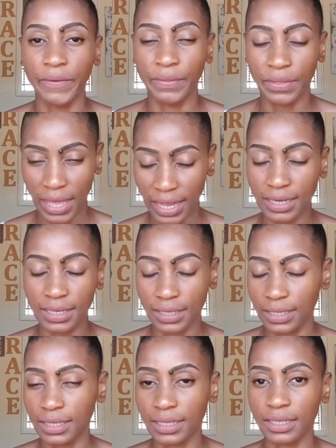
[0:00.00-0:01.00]
that
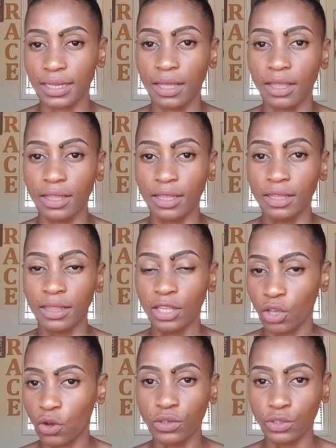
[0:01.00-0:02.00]
is the
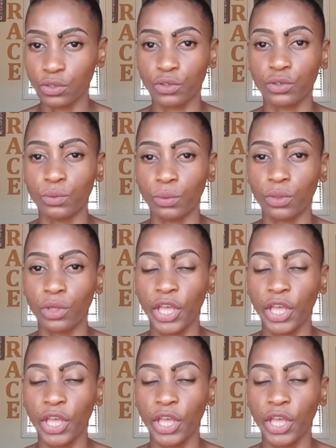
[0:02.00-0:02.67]
honest truth.